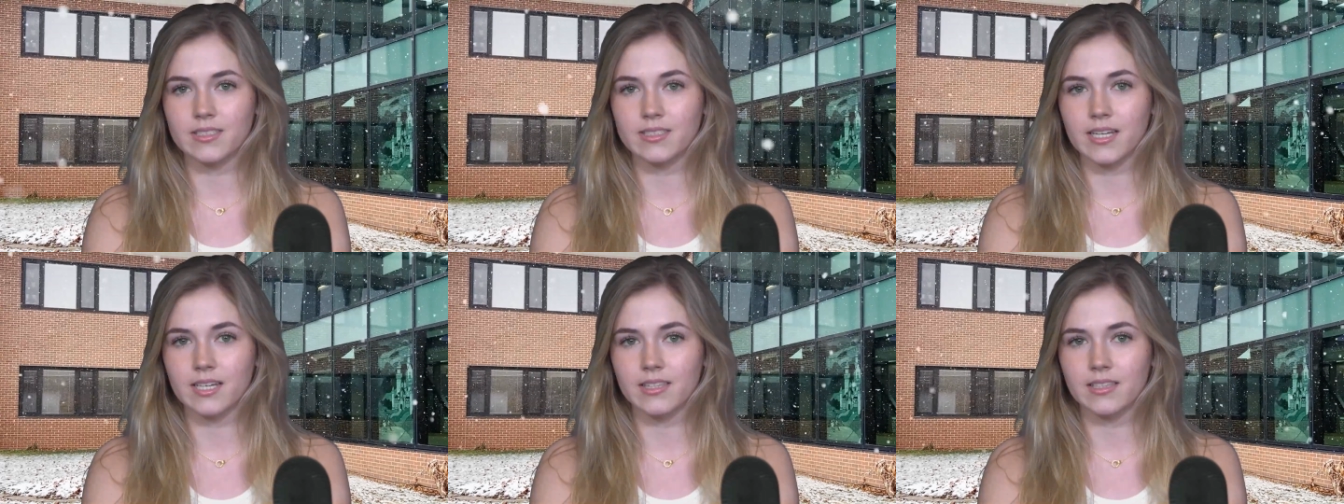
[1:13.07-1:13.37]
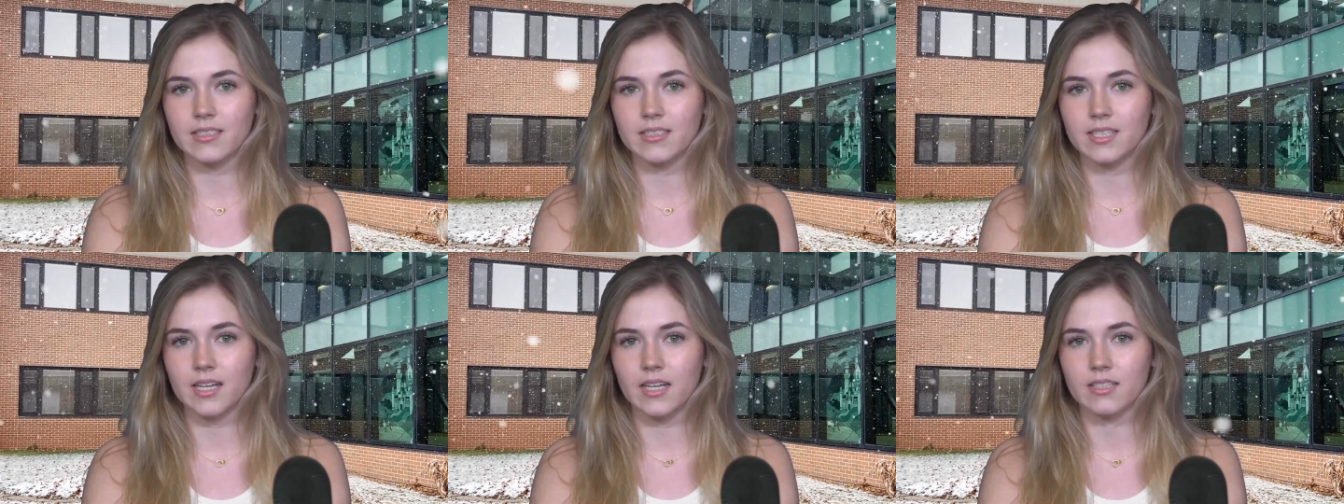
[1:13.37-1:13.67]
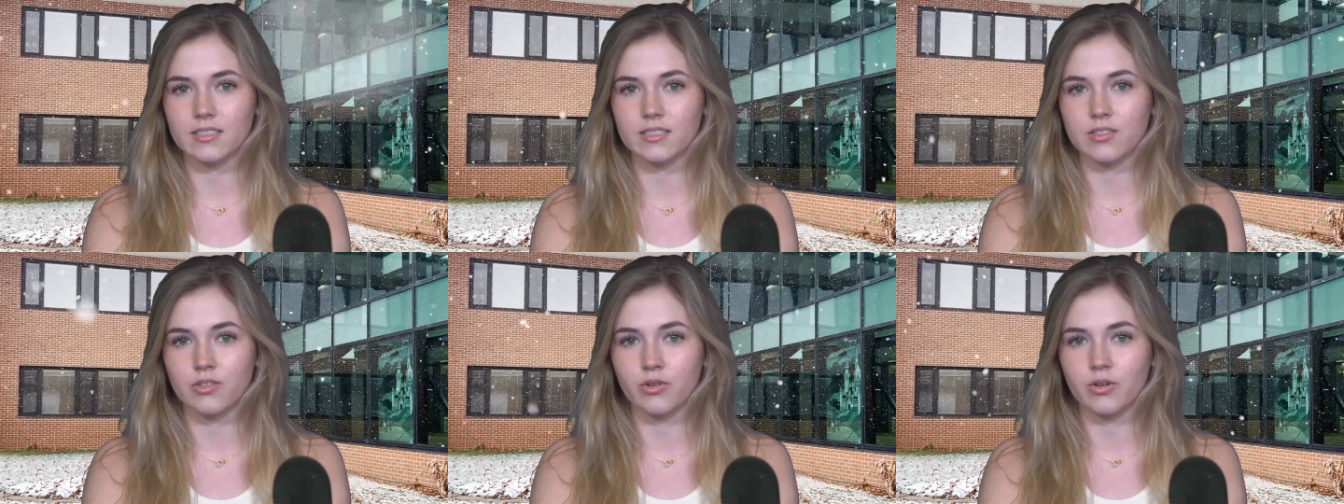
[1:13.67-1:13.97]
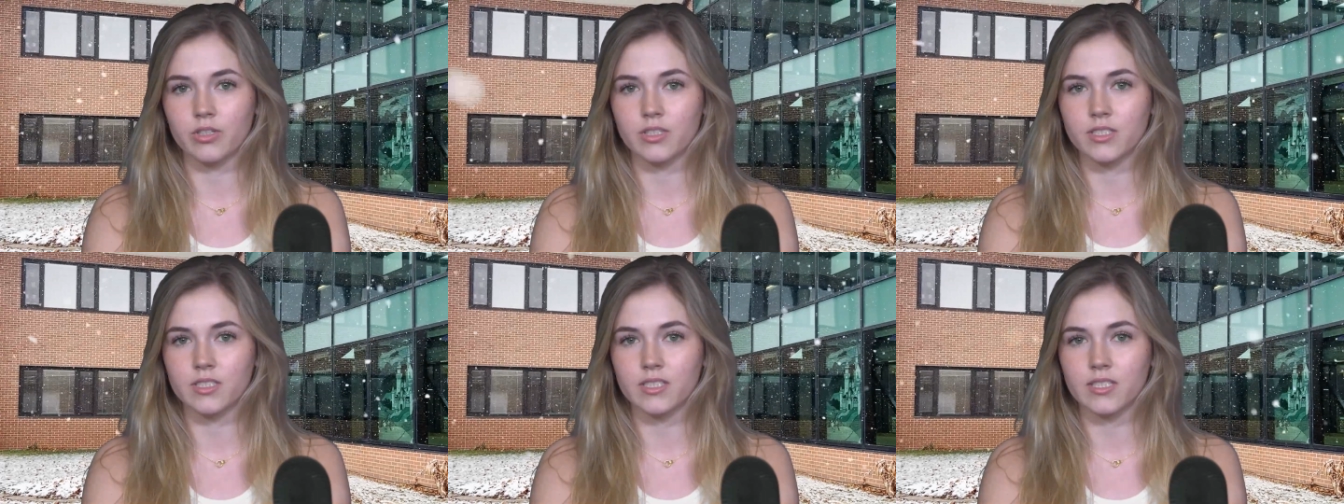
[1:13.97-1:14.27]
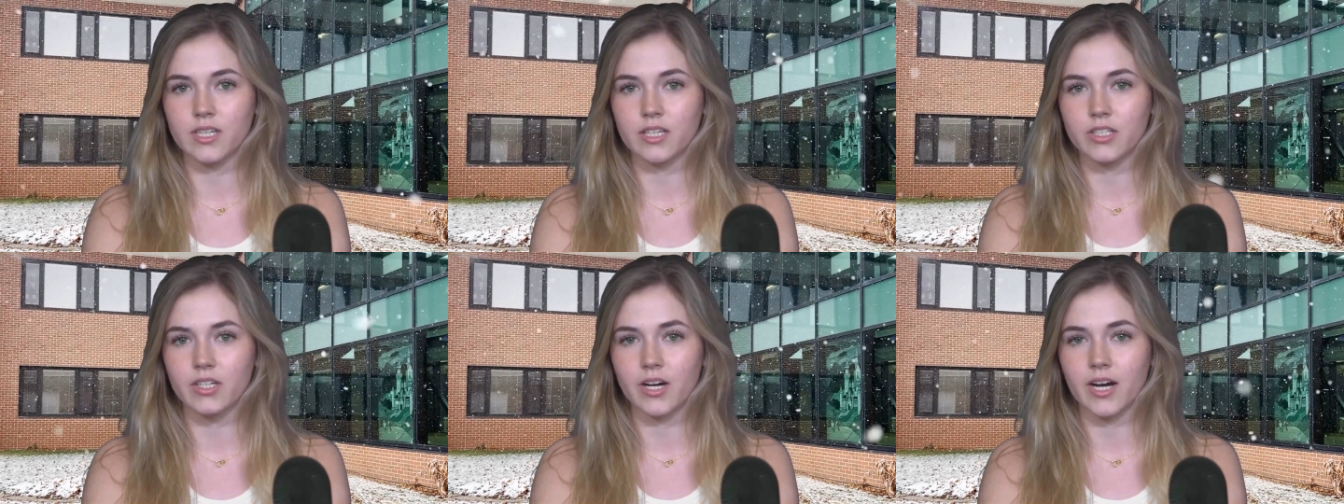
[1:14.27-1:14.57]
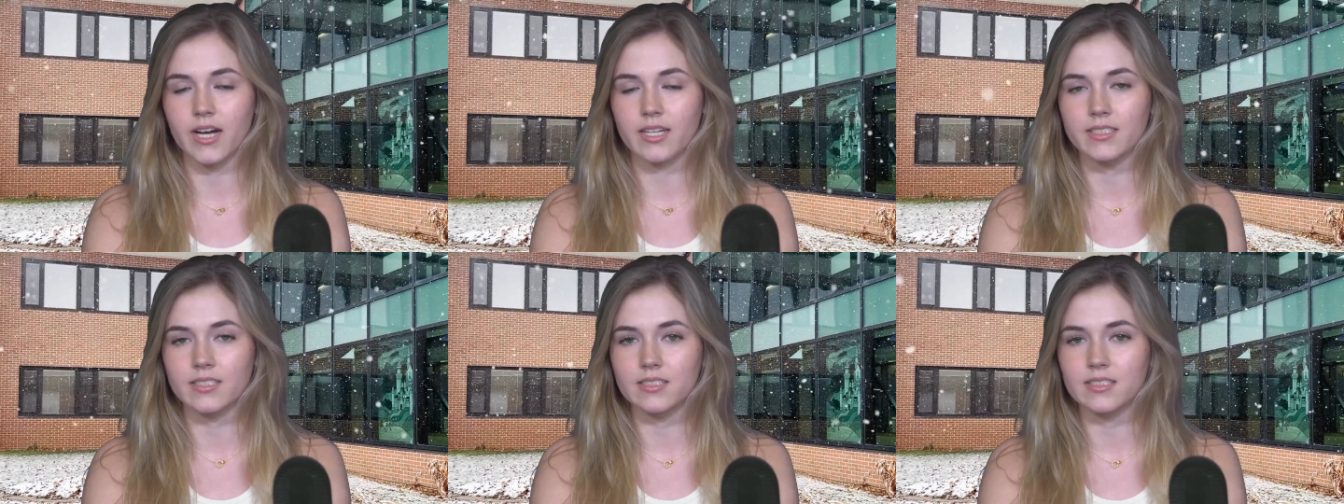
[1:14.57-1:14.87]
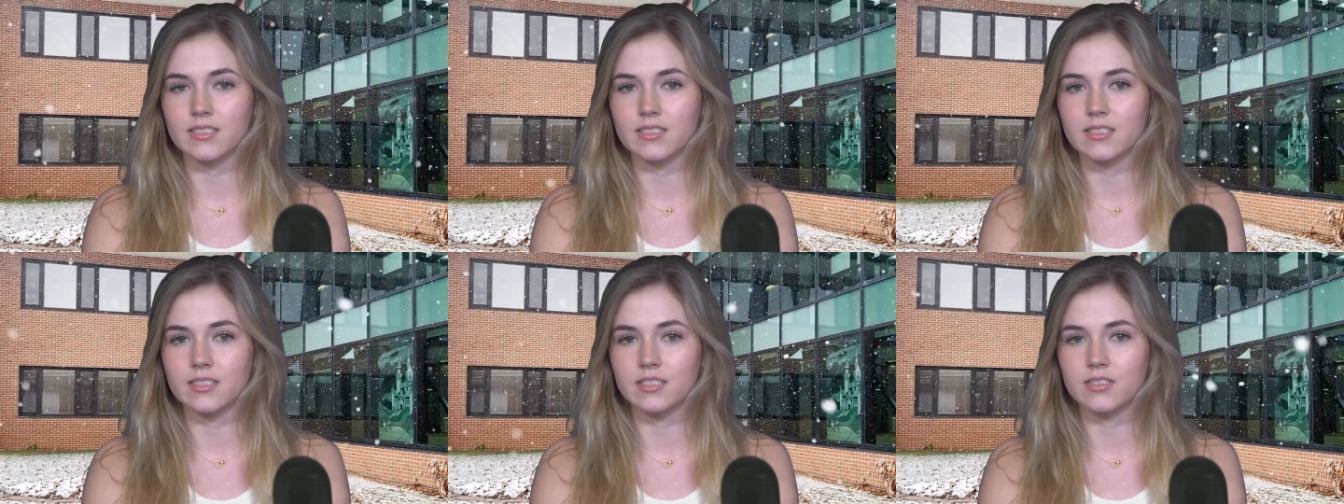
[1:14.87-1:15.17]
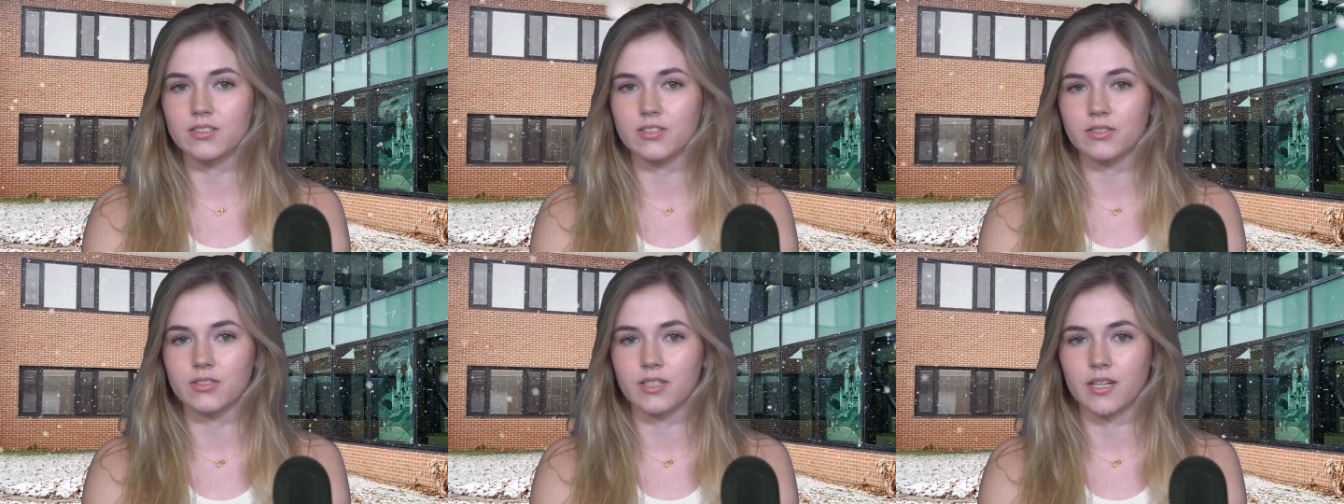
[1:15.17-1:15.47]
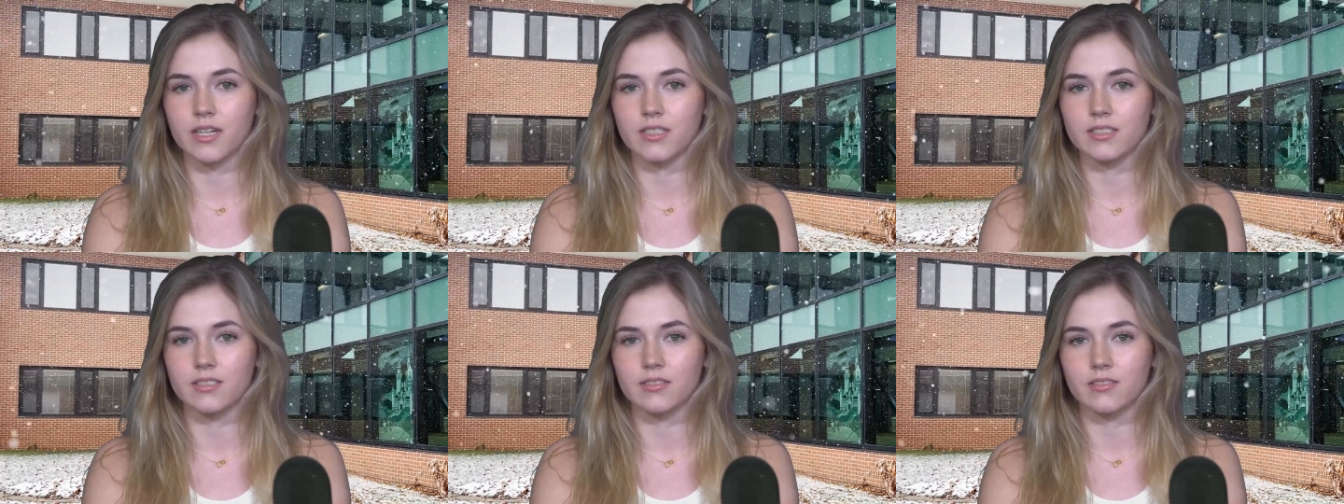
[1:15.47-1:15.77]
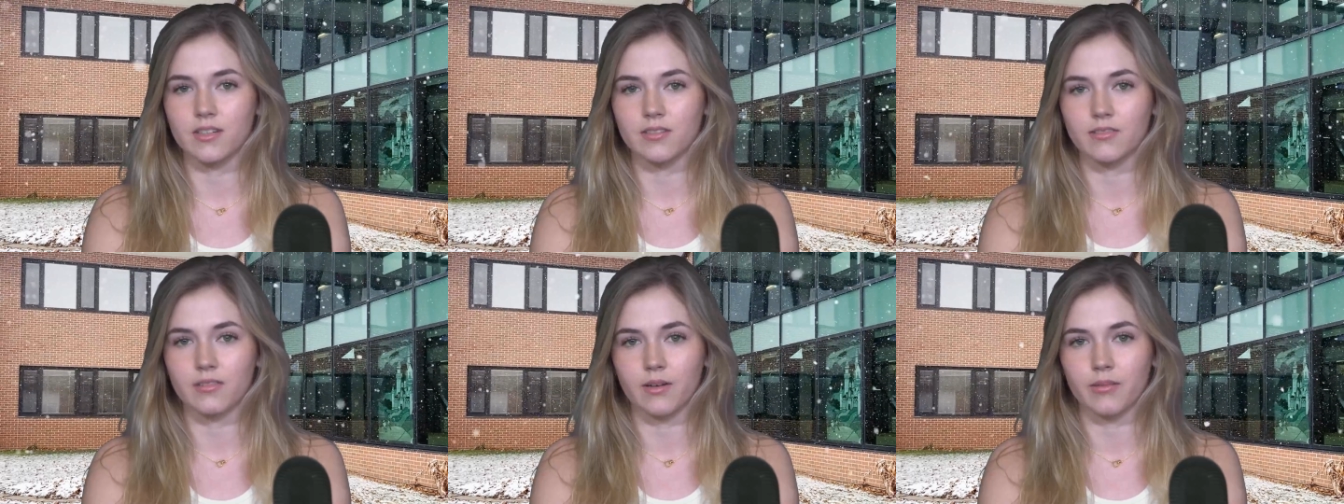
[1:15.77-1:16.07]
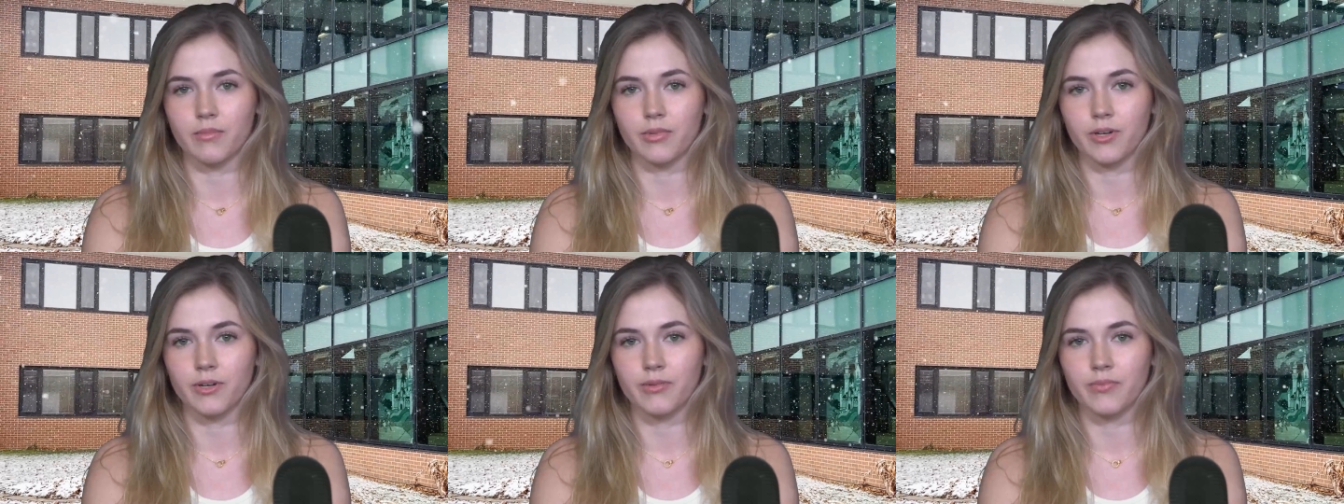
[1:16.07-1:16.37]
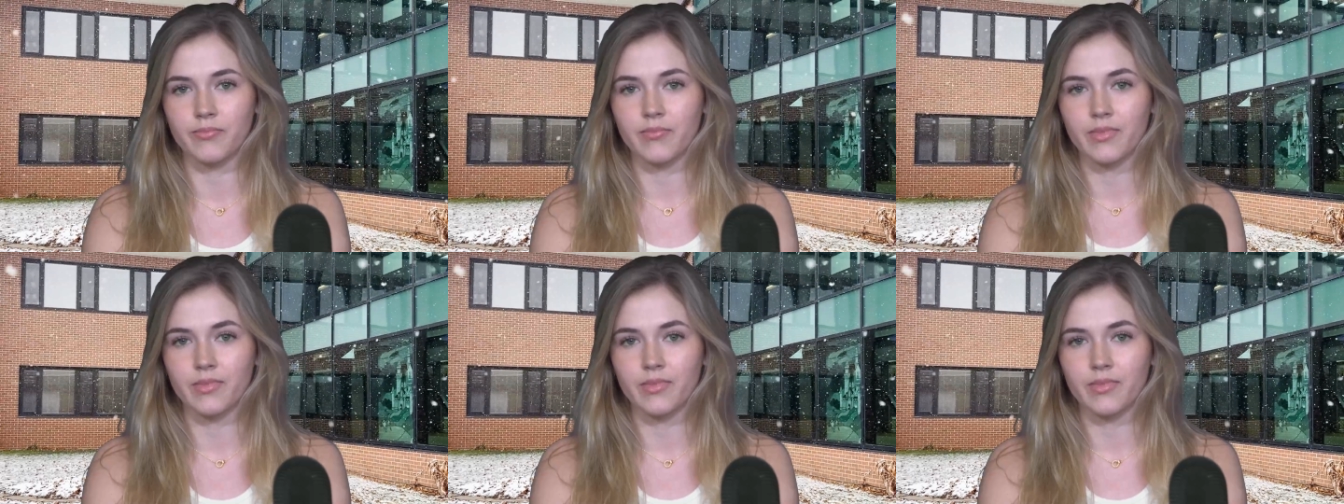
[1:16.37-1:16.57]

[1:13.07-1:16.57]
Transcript: take the test in order to get your ICC student ID number.